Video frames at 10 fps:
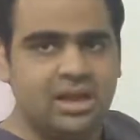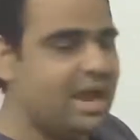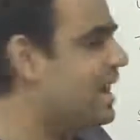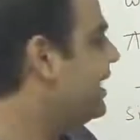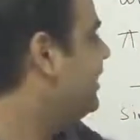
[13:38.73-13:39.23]

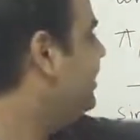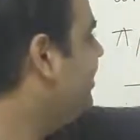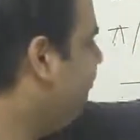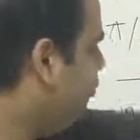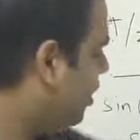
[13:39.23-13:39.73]
And
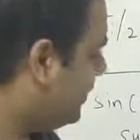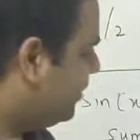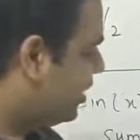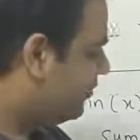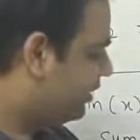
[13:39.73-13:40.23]
if you
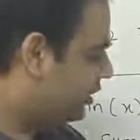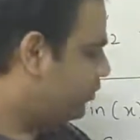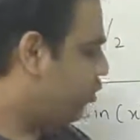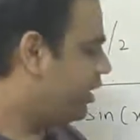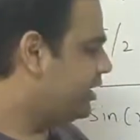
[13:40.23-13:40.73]
observe, it is
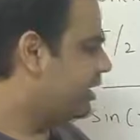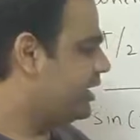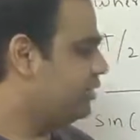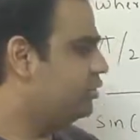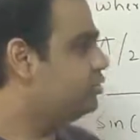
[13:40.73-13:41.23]

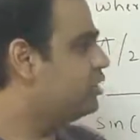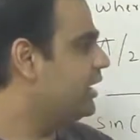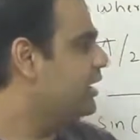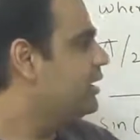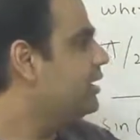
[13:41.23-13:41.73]

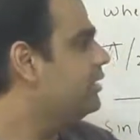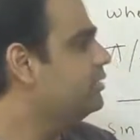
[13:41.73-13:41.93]
0.923.